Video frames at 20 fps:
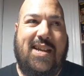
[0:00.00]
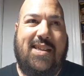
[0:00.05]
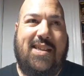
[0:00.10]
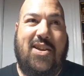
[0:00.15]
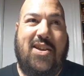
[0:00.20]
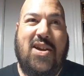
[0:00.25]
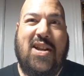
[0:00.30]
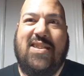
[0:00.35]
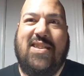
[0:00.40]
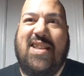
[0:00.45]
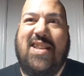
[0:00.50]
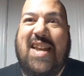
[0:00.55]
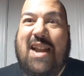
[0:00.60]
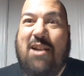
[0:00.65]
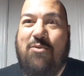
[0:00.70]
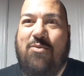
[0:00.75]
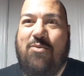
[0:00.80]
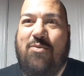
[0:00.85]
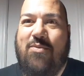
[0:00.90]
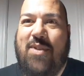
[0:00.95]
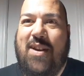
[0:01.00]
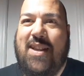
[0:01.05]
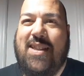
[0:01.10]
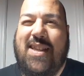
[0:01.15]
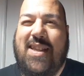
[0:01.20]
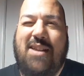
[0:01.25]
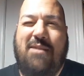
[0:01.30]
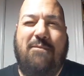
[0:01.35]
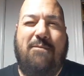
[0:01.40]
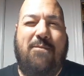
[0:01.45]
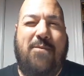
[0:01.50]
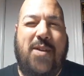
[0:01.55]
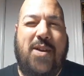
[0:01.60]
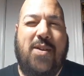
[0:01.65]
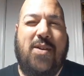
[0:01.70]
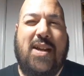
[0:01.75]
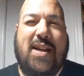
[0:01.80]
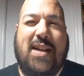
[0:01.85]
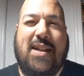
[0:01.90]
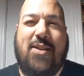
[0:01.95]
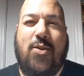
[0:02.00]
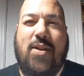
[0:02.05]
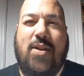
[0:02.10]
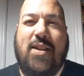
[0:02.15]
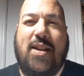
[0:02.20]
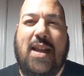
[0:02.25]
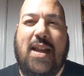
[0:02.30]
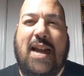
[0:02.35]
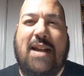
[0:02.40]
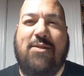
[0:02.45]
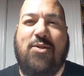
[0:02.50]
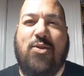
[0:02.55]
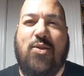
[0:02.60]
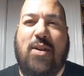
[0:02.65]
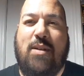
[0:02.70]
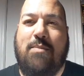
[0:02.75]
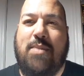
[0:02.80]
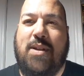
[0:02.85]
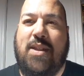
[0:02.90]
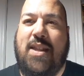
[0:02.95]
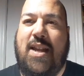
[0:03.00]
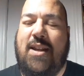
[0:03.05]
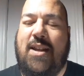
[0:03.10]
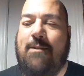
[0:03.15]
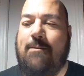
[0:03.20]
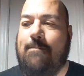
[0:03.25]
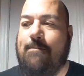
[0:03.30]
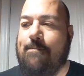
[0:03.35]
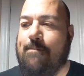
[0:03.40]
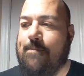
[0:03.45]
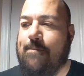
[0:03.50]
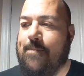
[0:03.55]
to be honestly, I really didn't feel like doing the live stream. But then